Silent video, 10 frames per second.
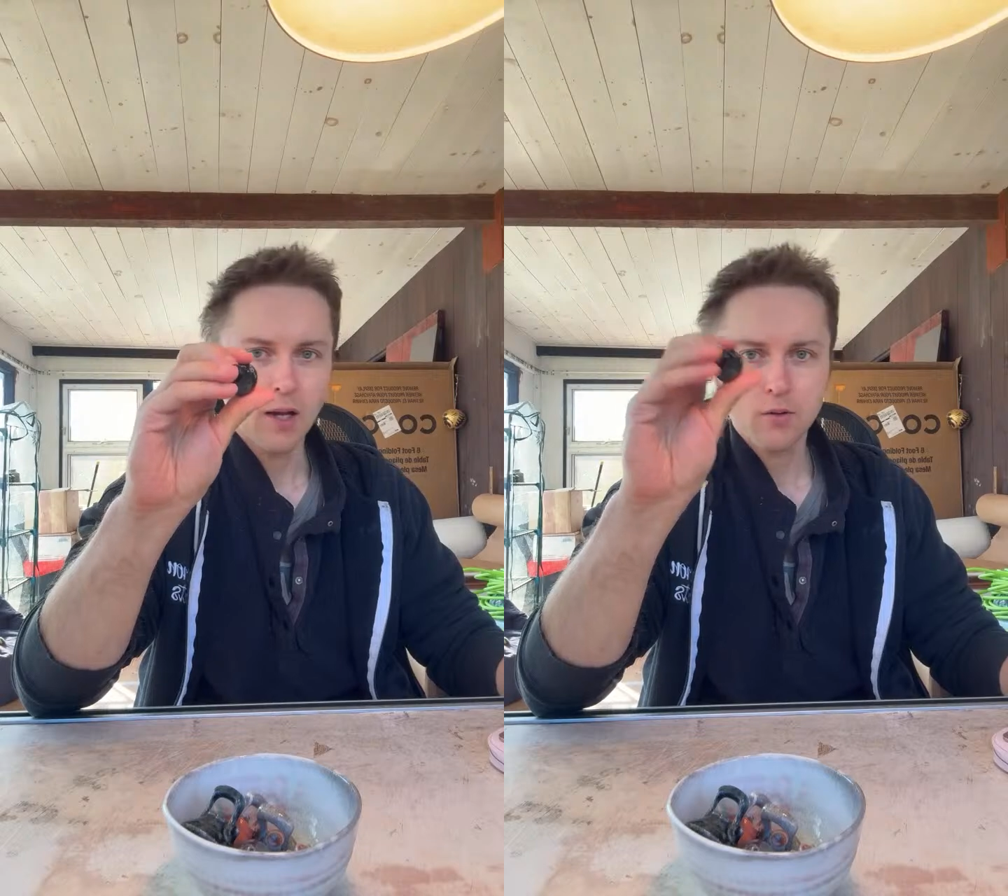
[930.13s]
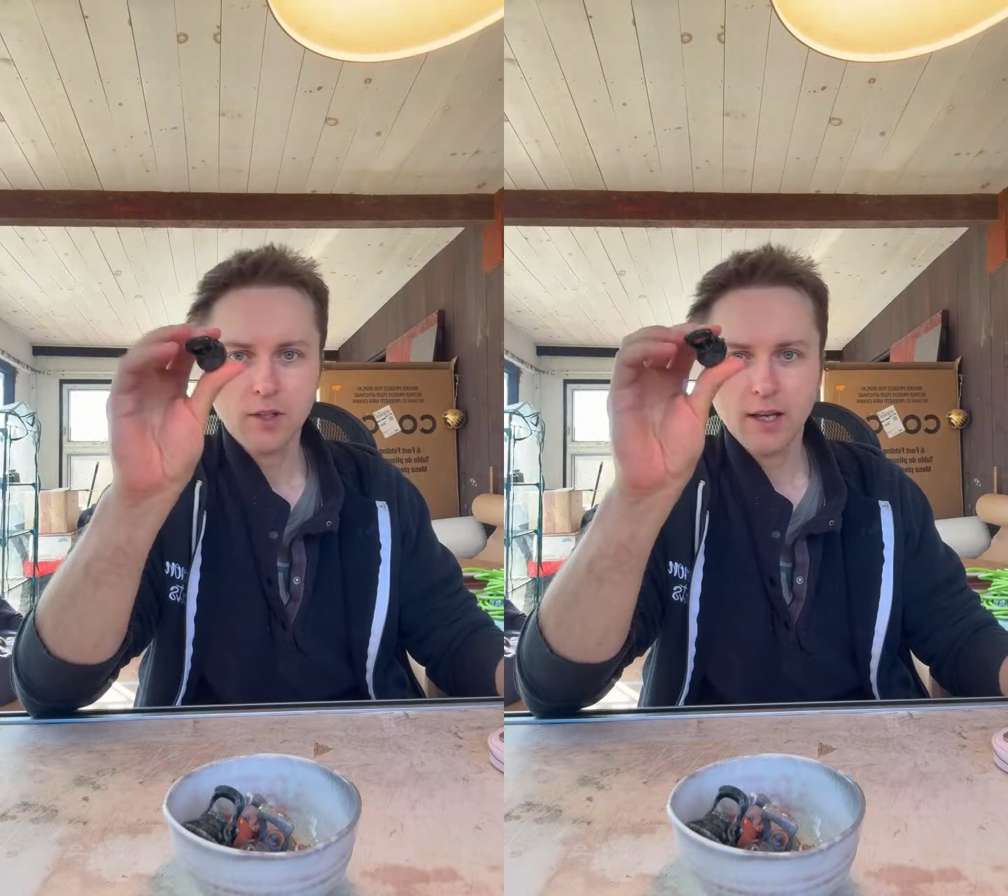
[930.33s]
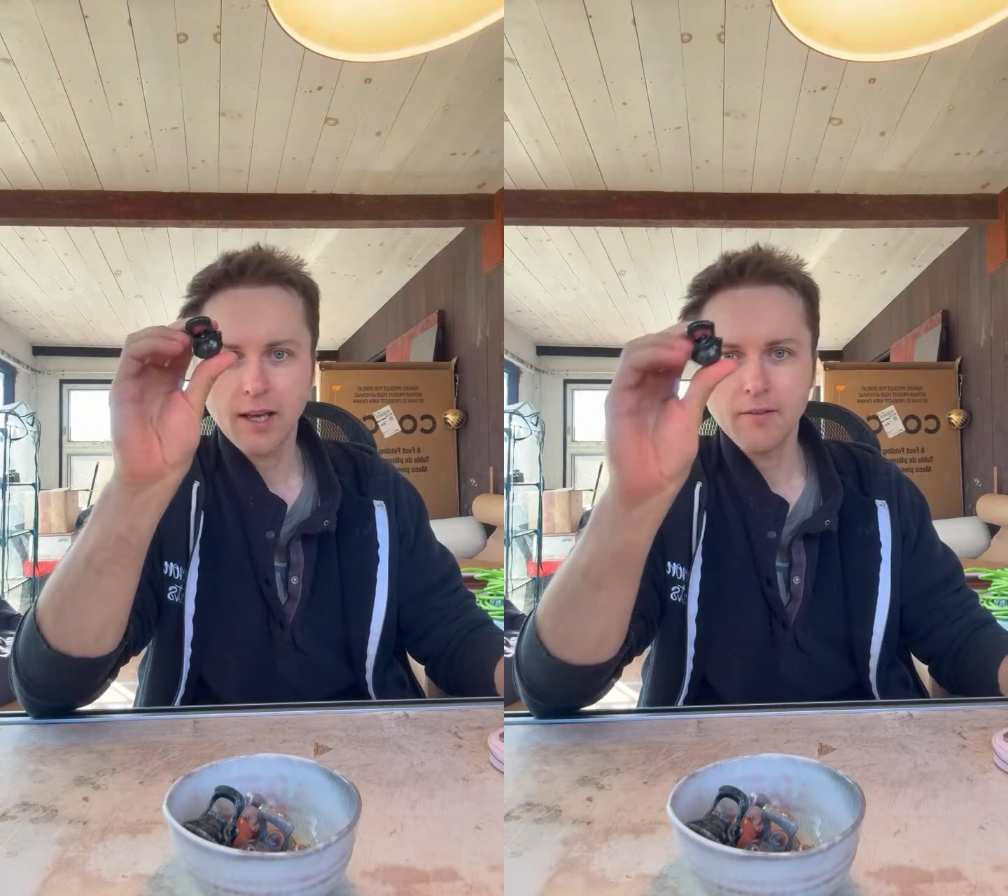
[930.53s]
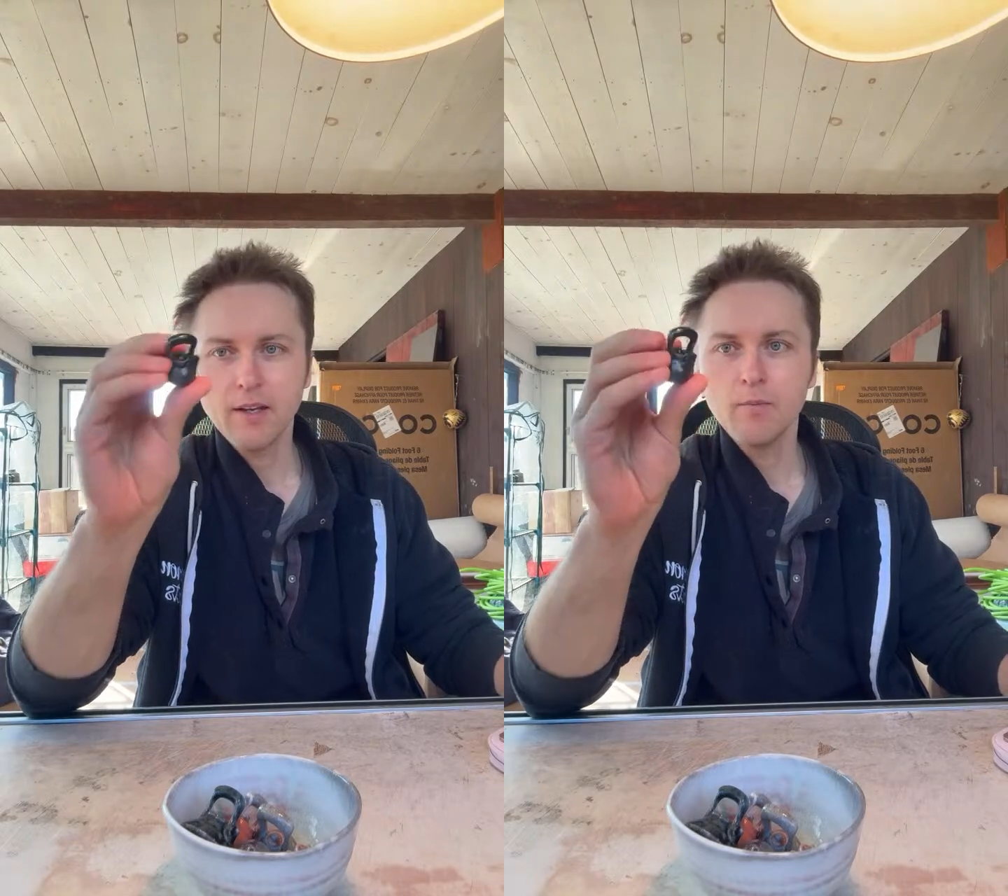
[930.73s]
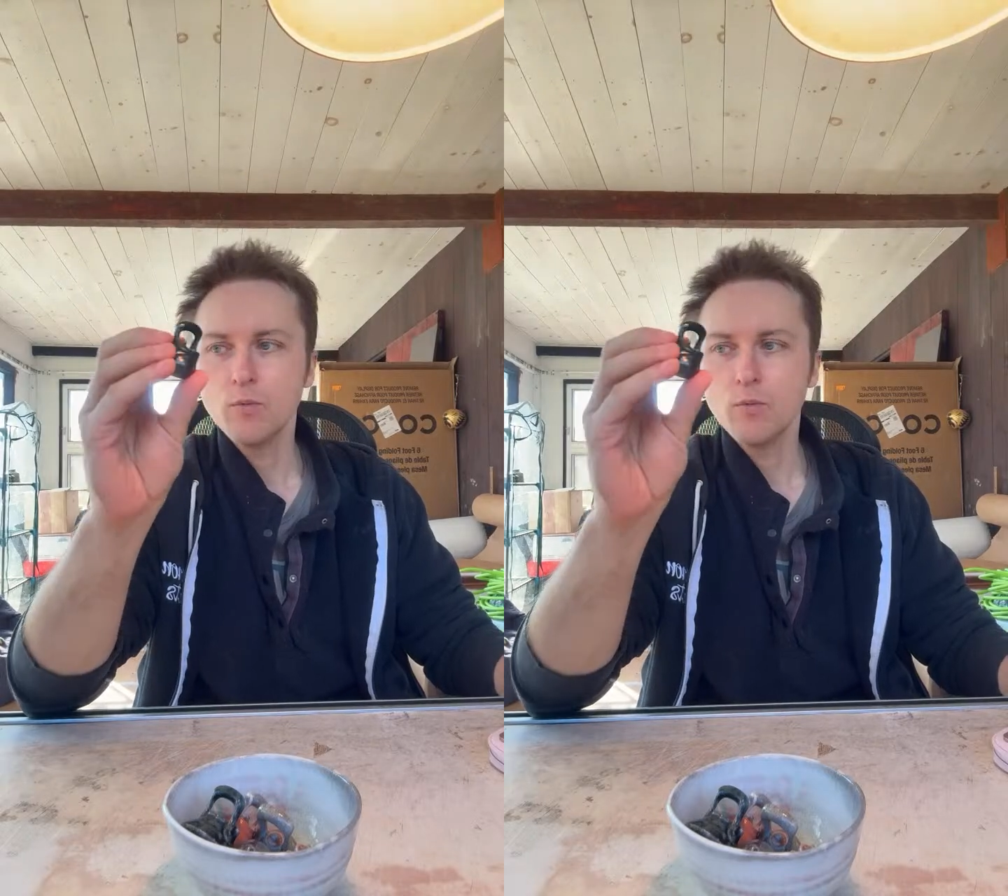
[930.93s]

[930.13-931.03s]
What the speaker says: don't think I have any